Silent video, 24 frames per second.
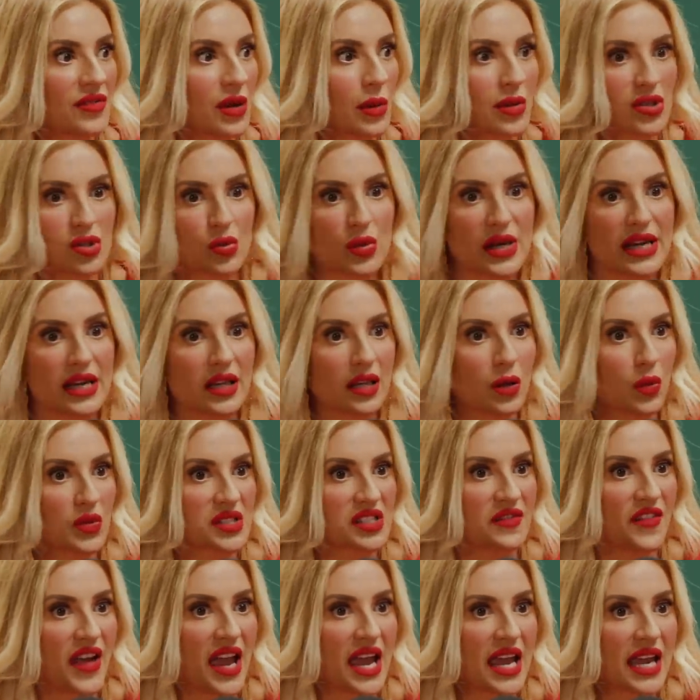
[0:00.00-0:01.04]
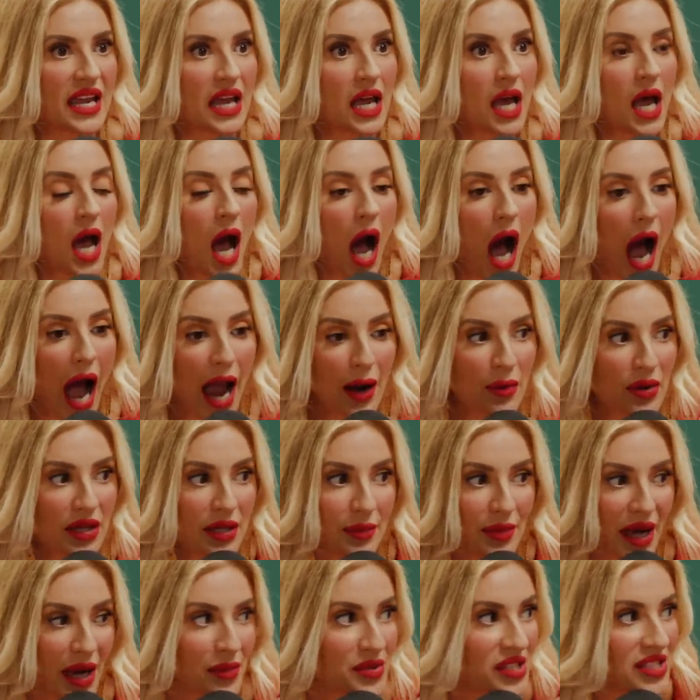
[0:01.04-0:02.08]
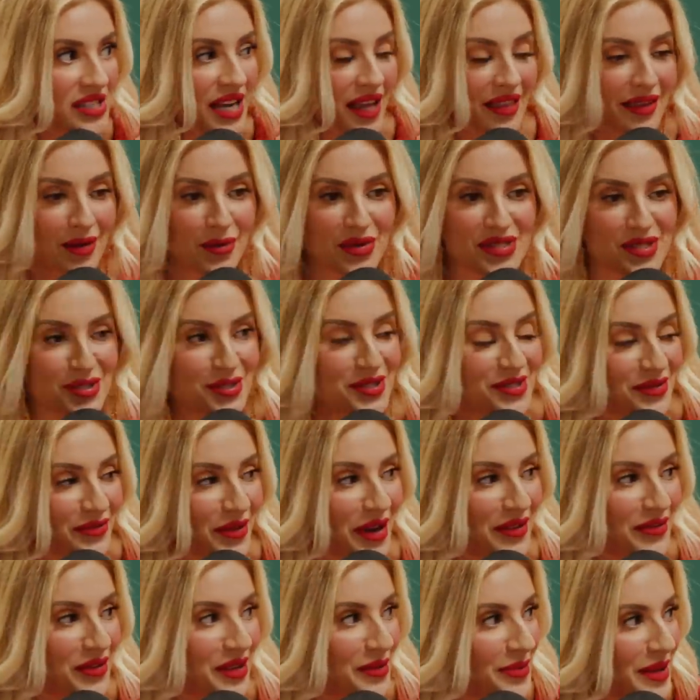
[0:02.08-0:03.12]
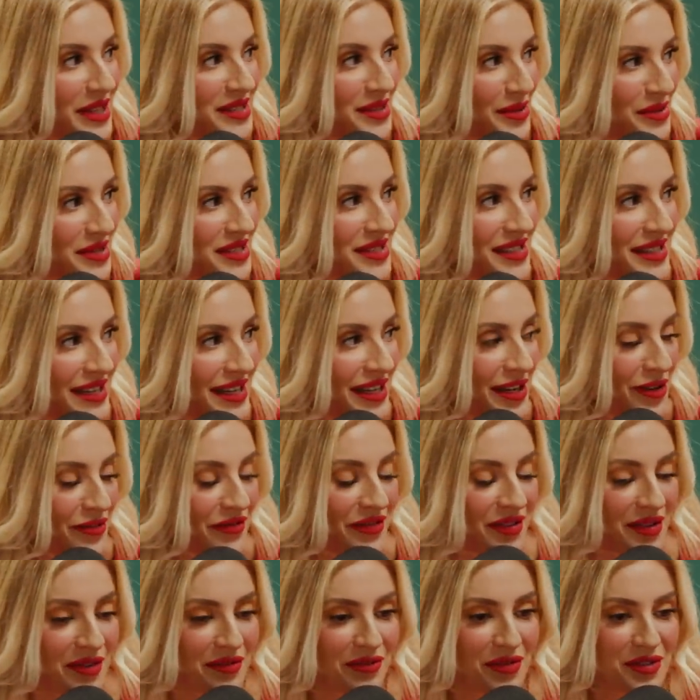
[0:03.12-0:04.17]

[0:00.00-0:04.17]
It was real, it was fake. I really, I was telling Wizards of Waverly Place, I was here for,